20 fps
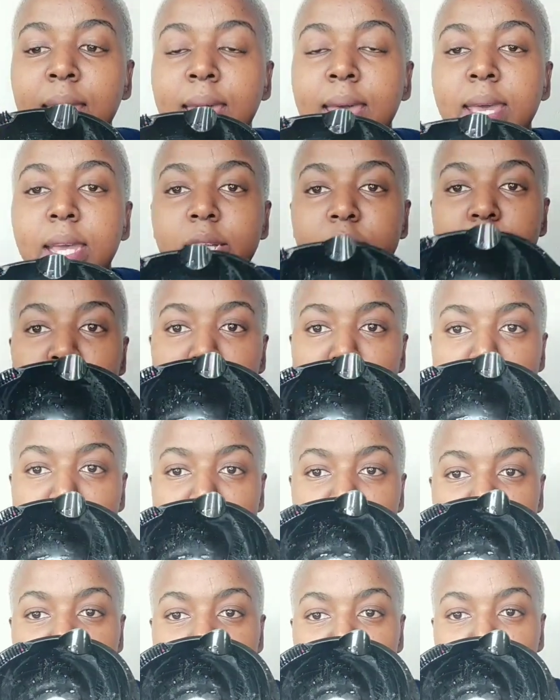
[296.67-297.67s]
into my
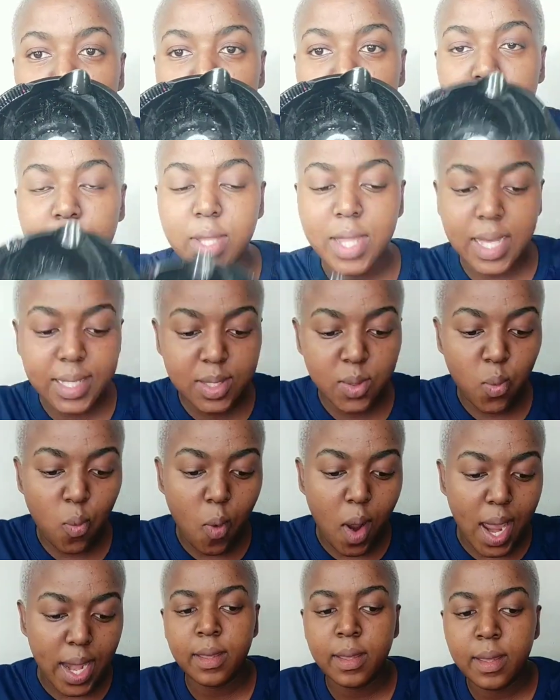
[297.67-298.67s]
mixing bowl. So that's
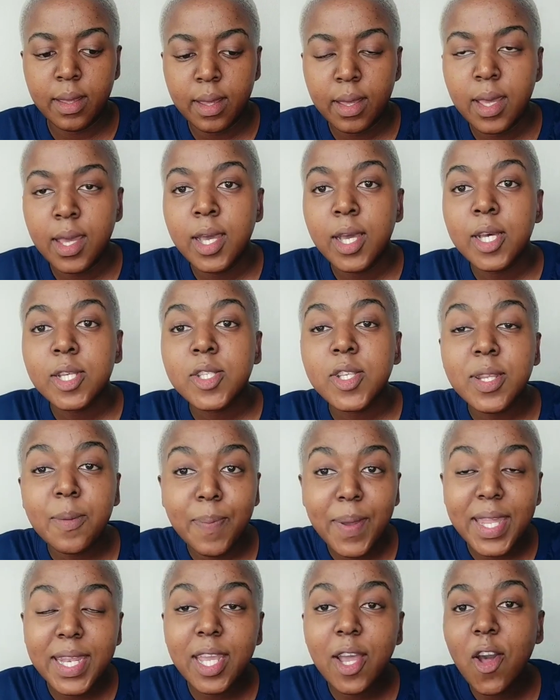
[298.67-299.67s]
1. So
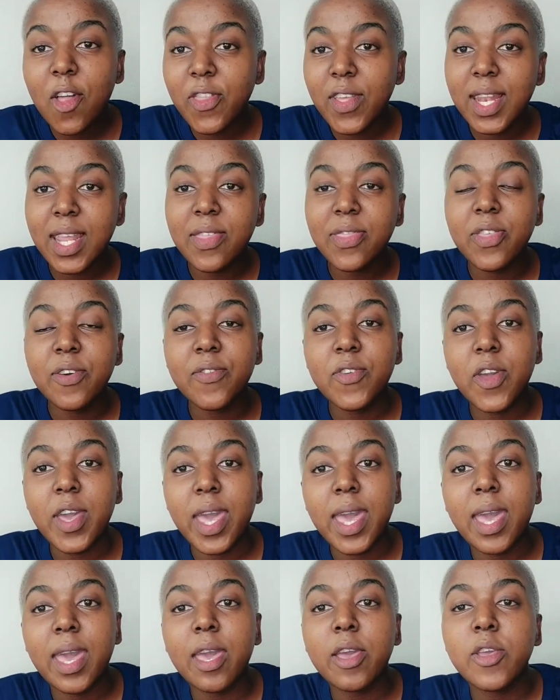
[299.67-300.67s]
depending on the length of your
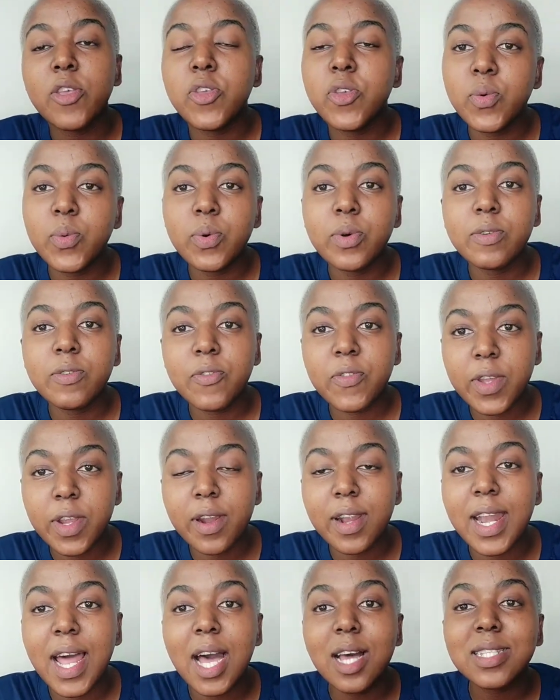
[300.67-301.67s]
hair, you will
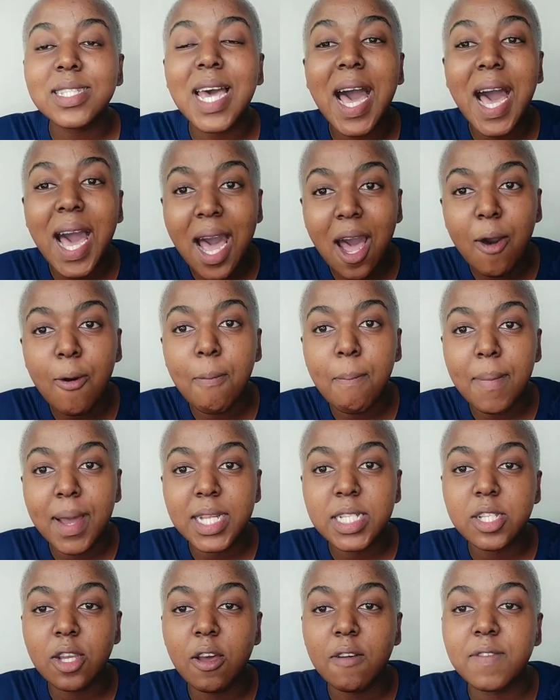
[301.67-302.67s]
figure out how
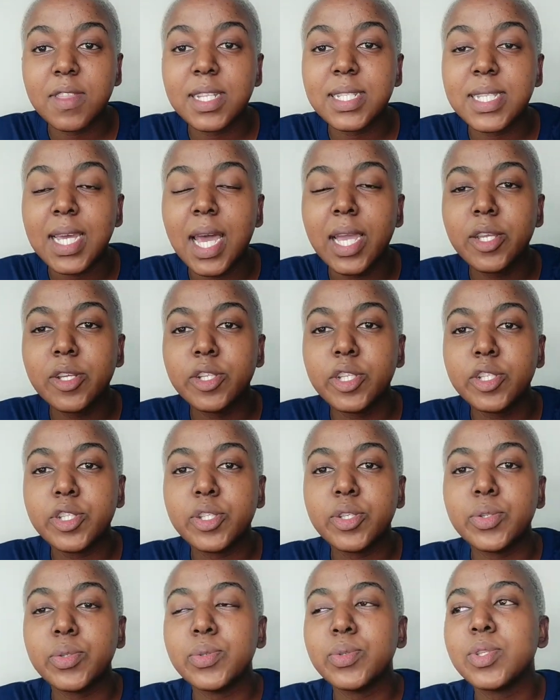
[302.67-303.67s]
much of the dye you need
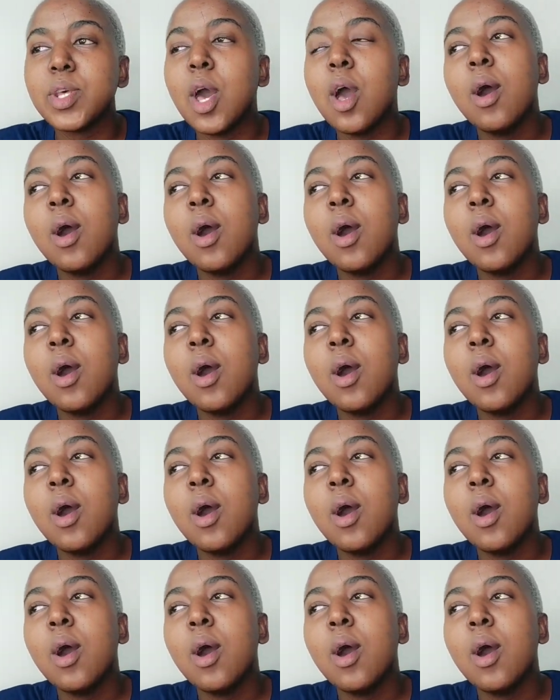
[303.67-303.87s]
to use.